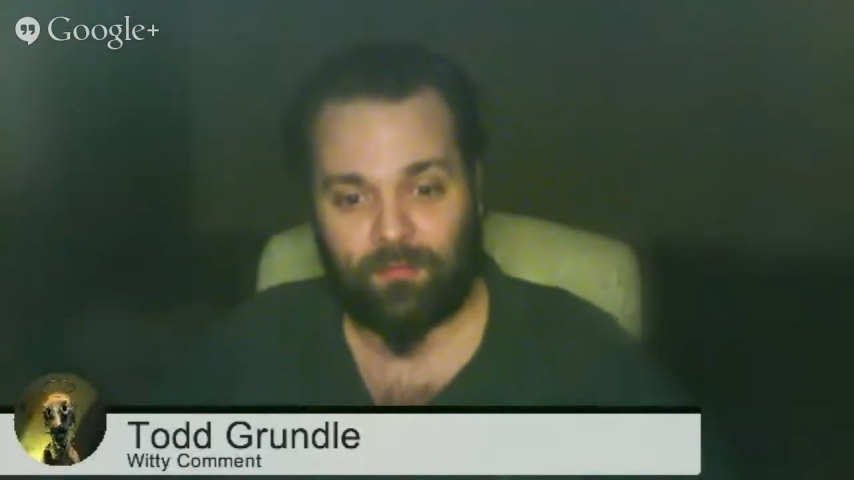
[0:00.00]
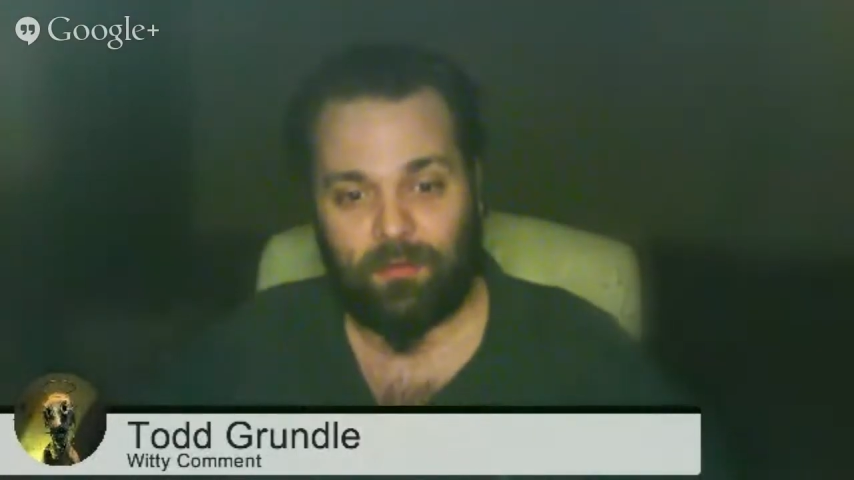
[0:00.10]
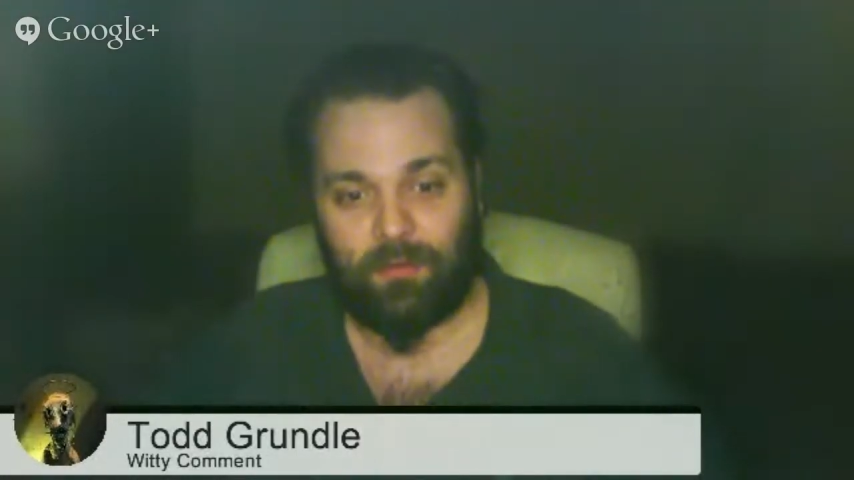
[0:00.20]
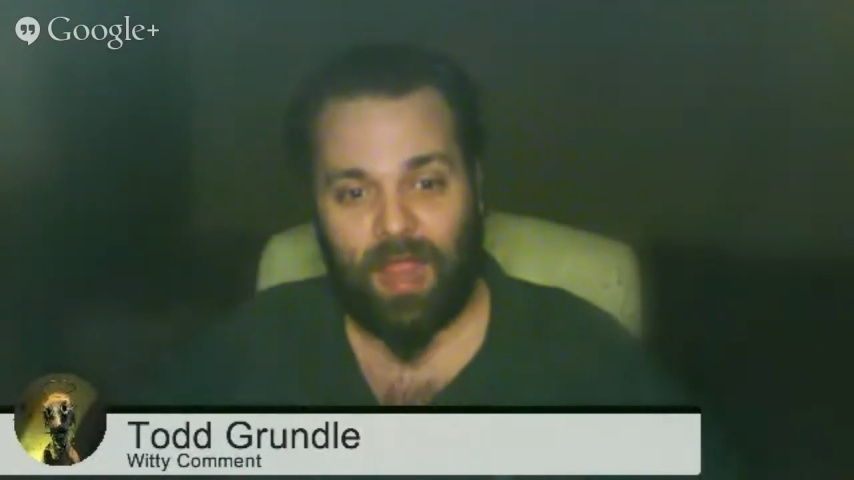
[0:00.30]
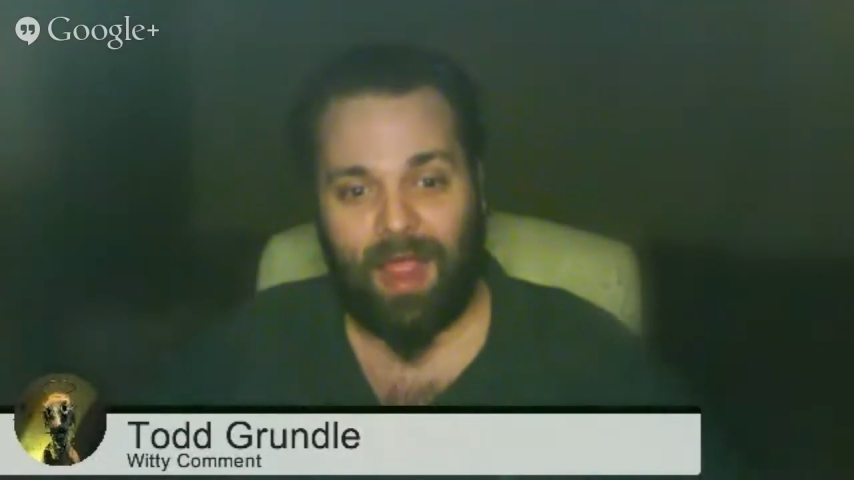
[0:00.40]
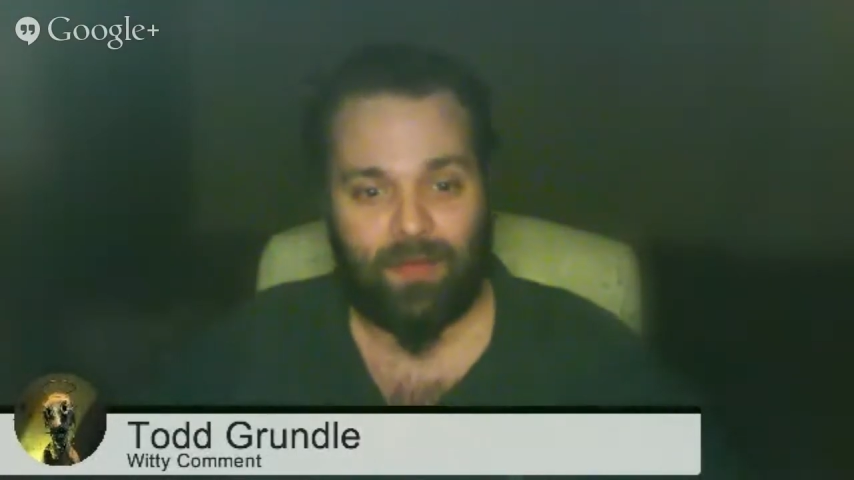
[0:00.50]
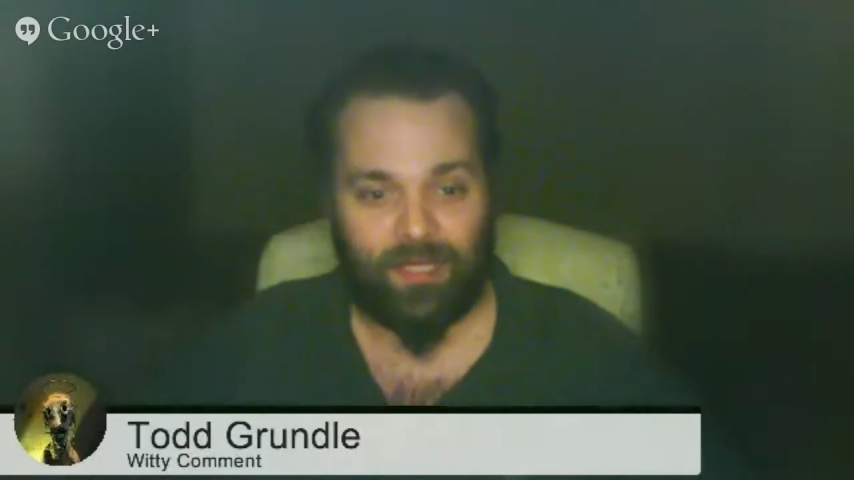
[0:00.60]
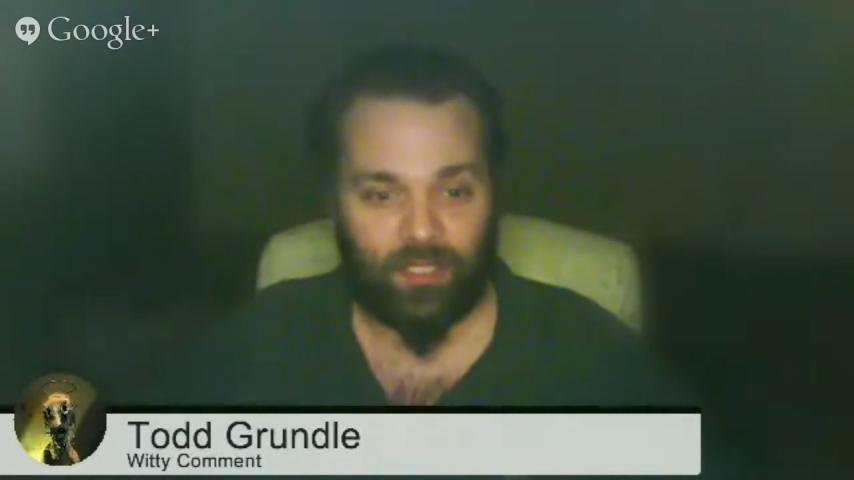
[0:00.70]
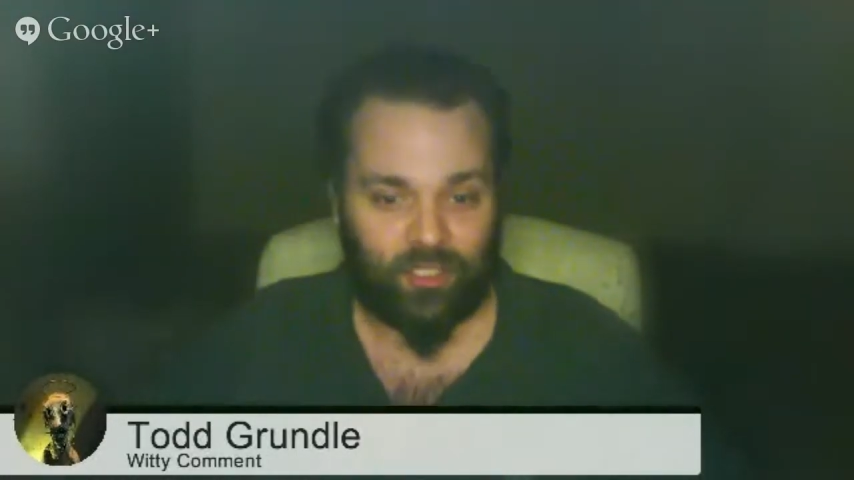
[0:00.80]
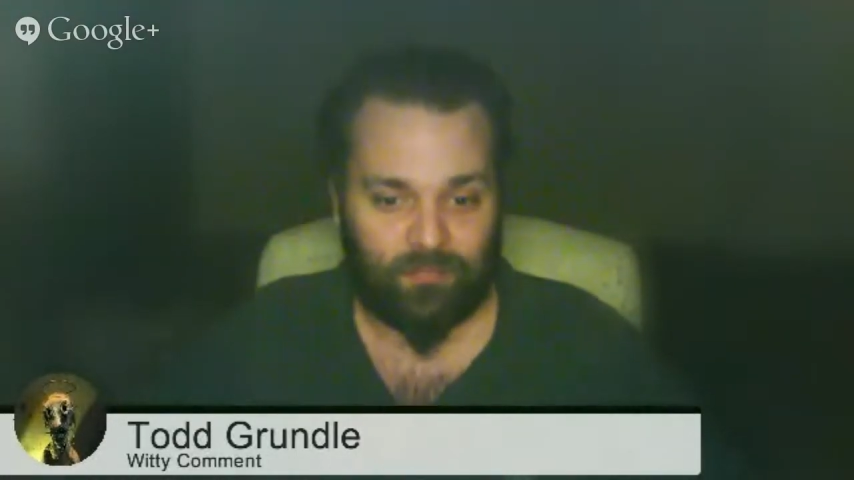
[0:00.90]

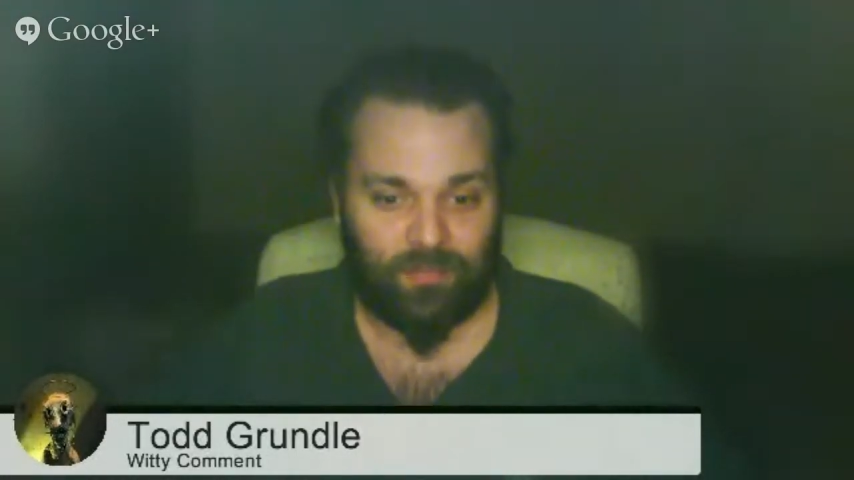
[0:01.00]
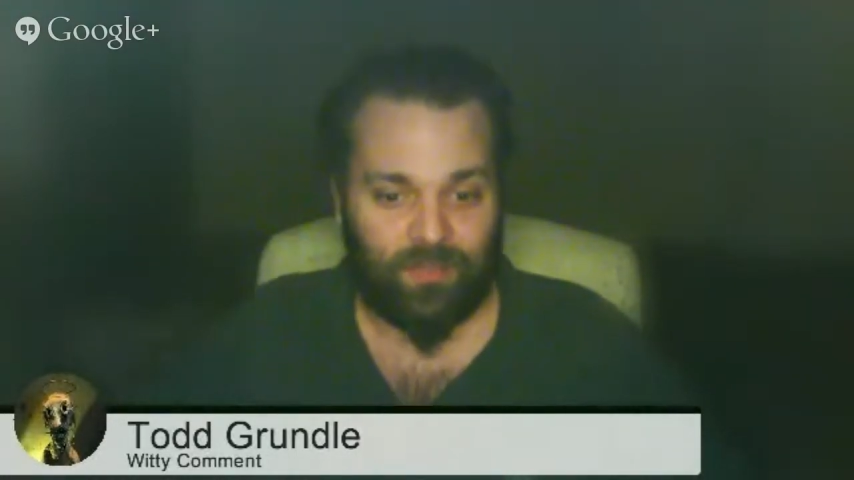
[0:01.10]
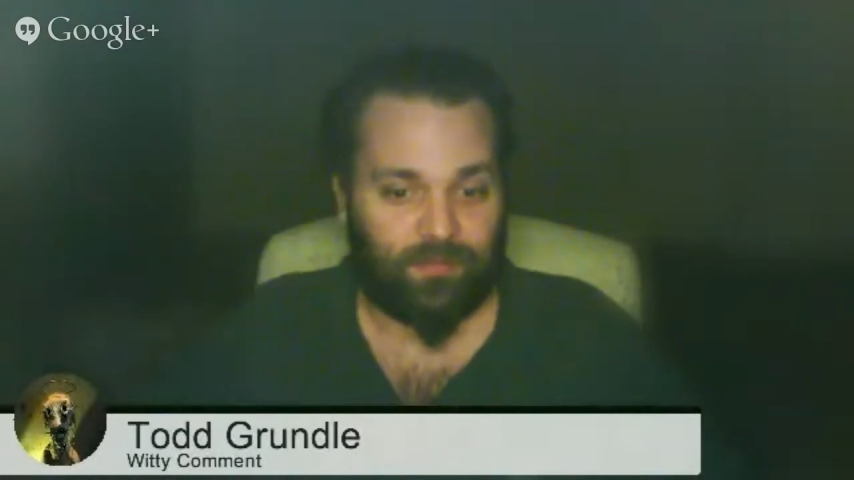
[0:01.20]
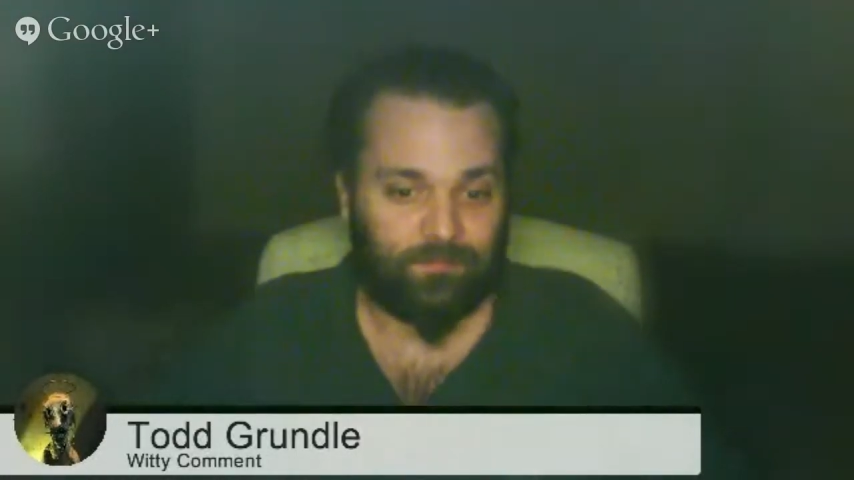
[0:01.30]
Brokaw-ish, but